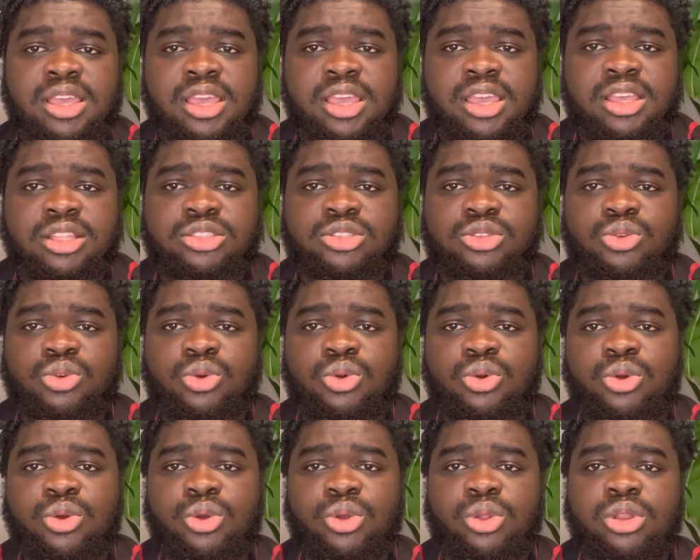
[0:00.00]
its
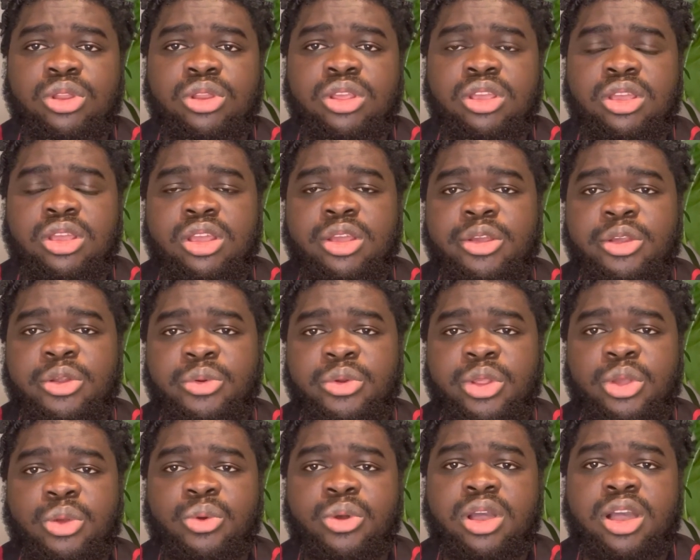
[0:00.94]
own
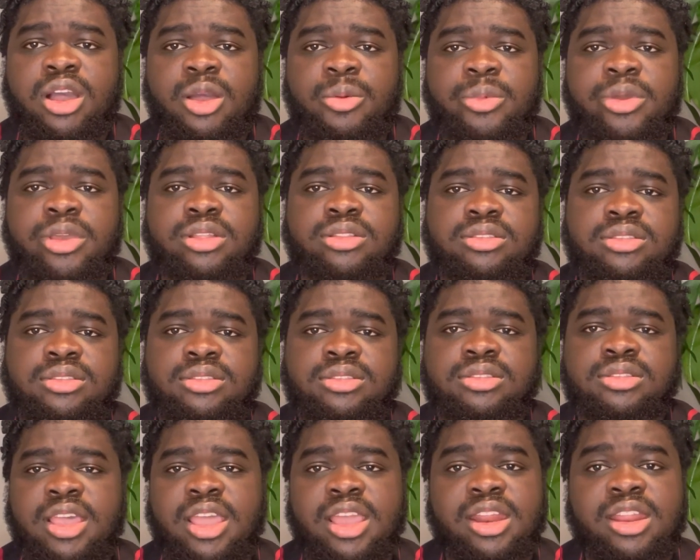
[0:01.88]
requirements
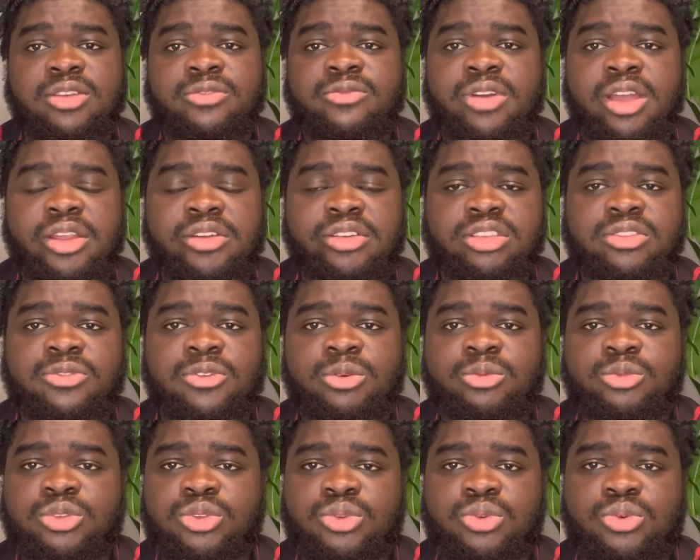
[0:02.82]
and it varies
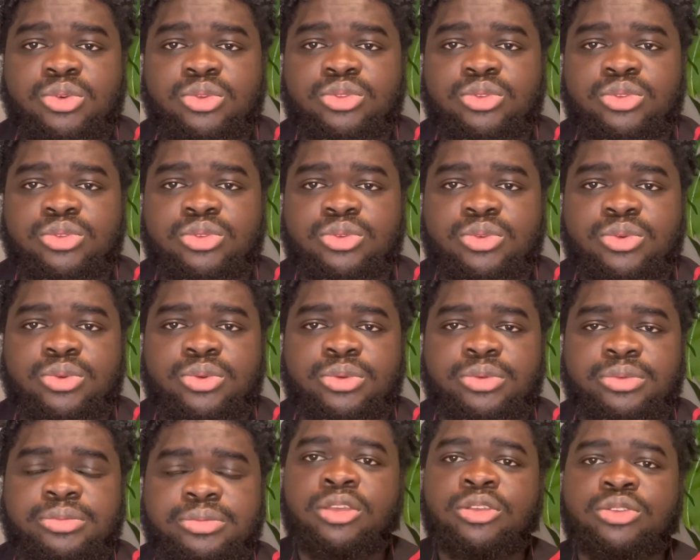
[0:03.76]
from school to school.
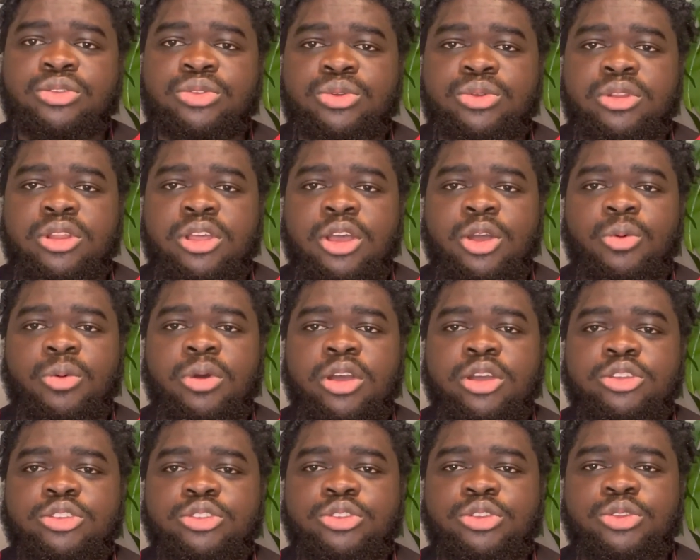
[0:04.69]
So now
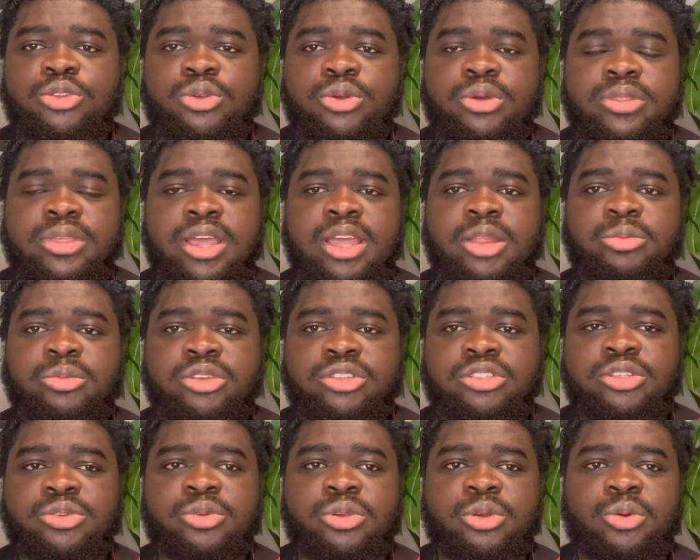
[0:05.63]
once you know the
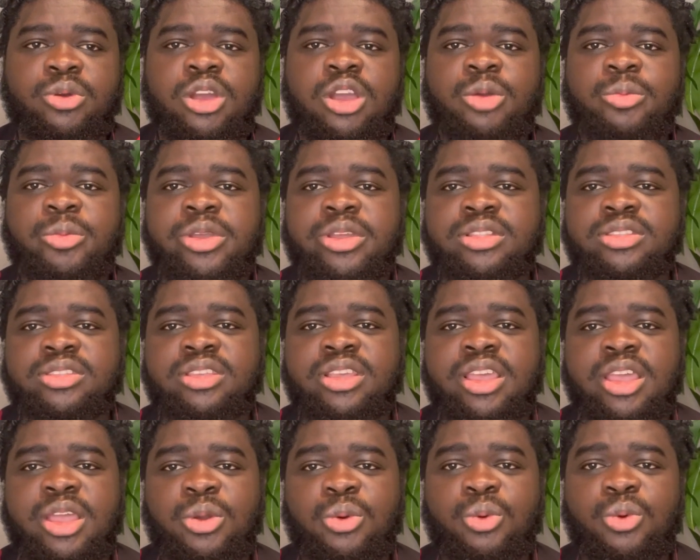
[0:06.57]
admission requirements
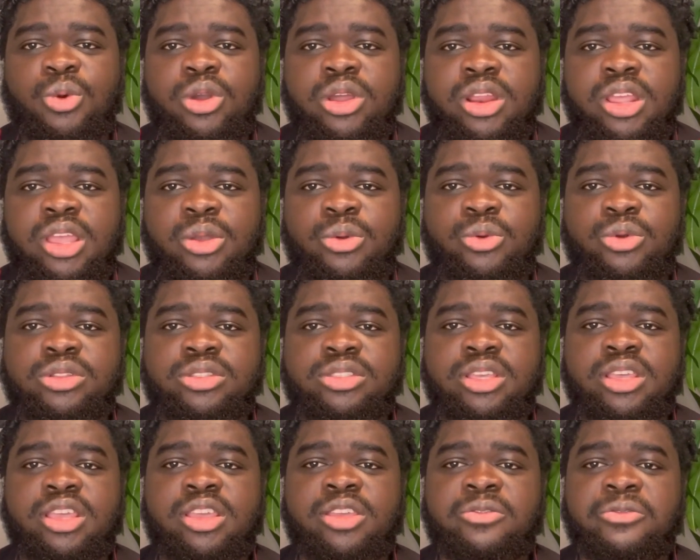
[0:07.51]
and what it will
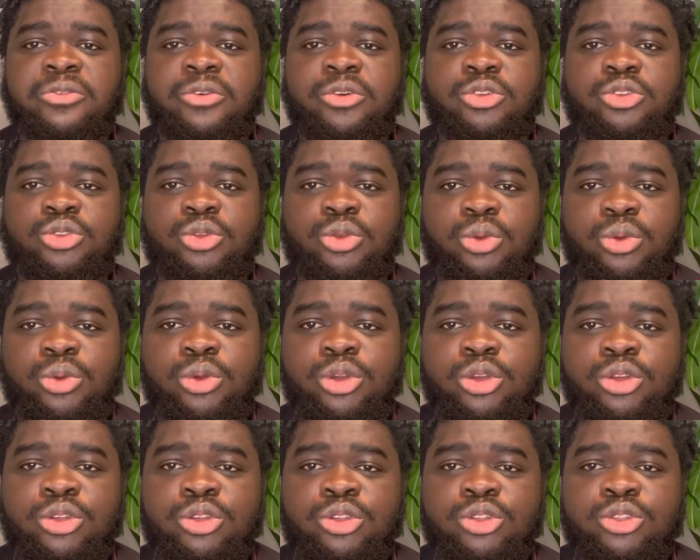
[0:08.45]
take for you
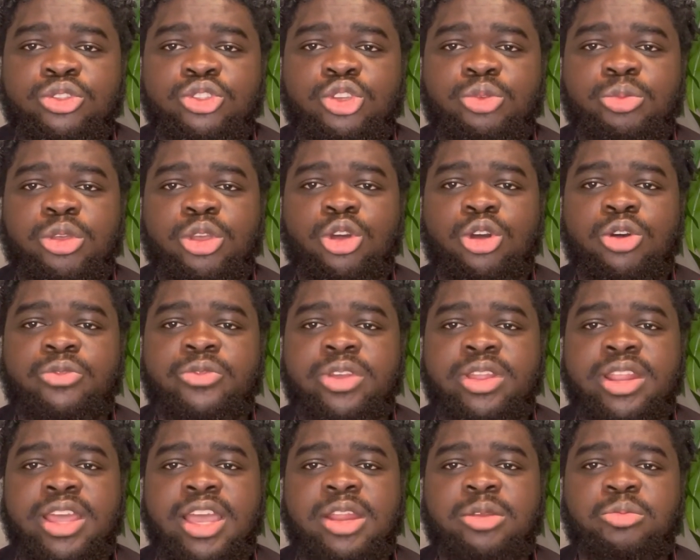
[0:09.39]
to be
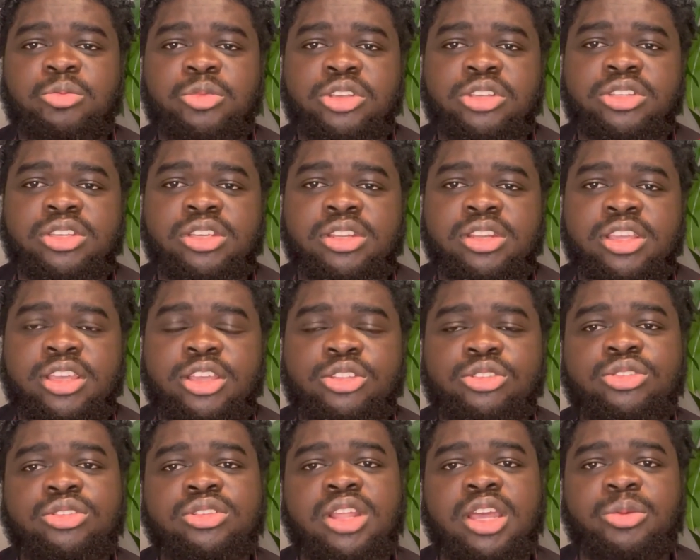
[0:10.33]
offered admission
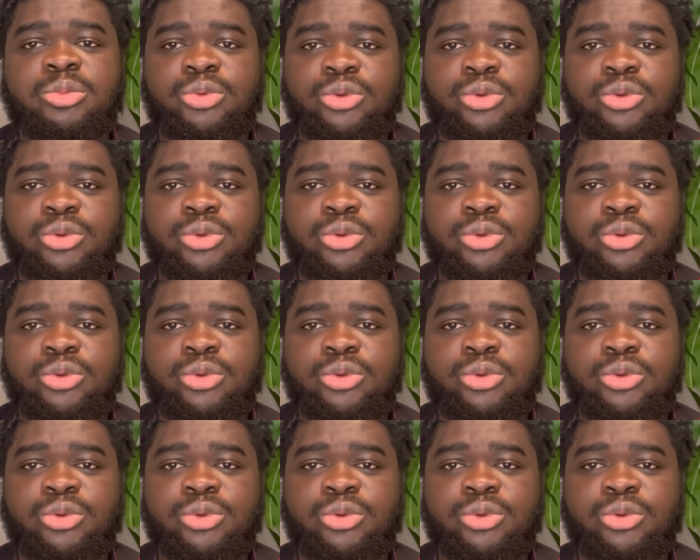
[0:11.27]
into that